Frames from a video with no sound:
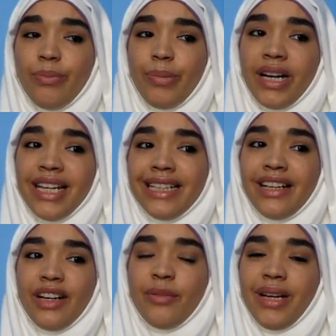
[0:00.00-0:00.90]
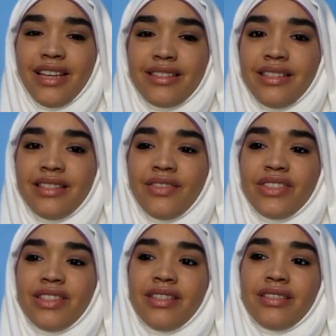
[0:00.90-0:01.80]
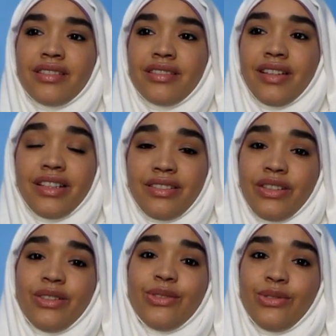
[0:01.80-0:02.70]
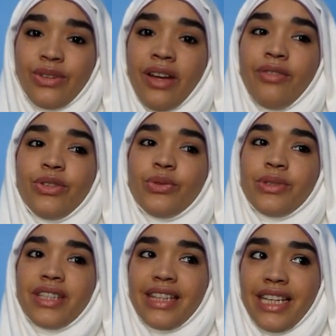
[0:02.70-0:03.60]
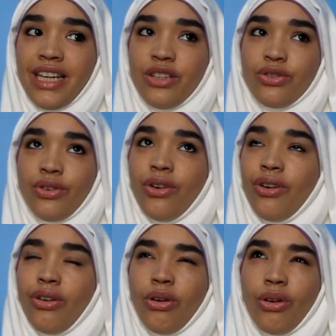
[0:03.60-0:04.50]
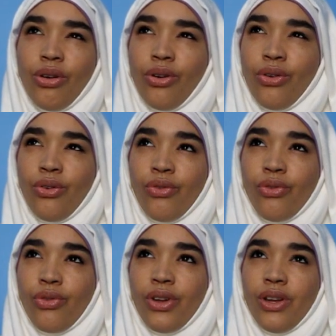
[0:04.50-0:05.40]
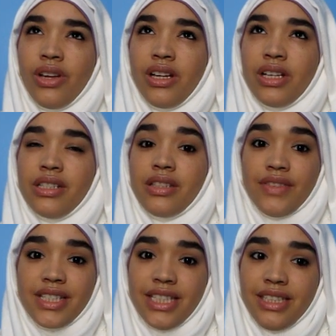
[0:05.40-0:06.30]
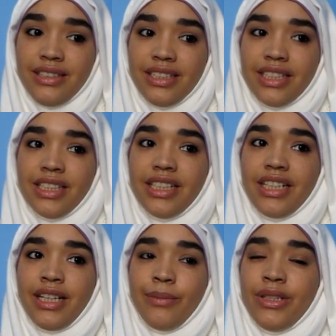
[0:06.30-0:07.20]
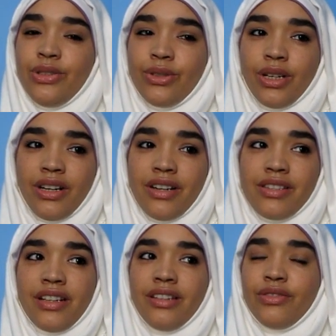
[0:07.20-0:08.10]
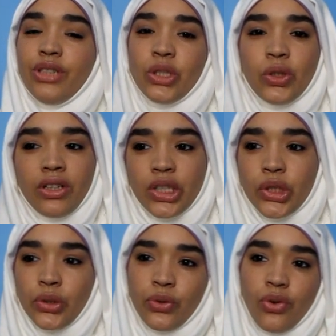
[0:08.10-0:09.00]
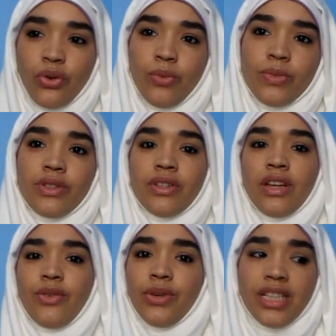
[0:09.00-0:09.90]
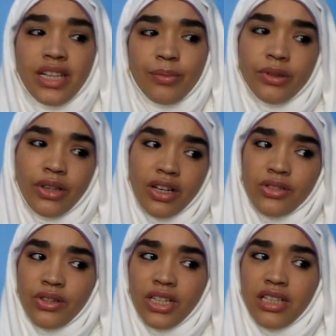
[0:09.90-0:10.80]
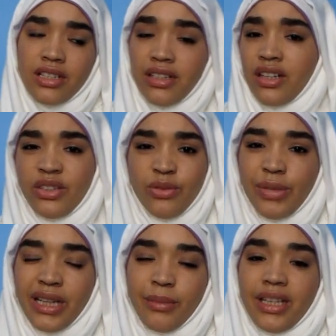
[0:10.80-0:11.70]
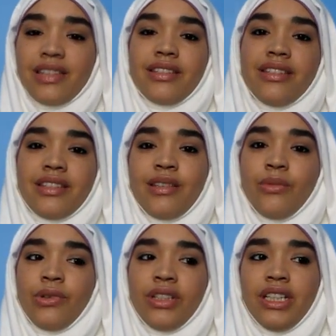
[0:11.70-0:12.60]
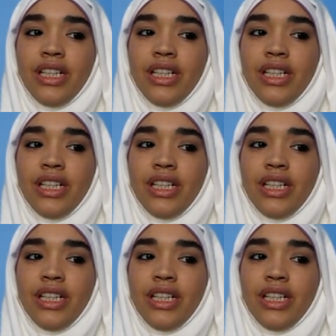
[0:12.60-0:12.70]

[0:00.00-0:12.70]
buying car magazines ever since I started to drive, which was at the age of 17. I'm into cars. I love going to car showrooms, reading up on cars on the internet. I don't buy the magazines anymore,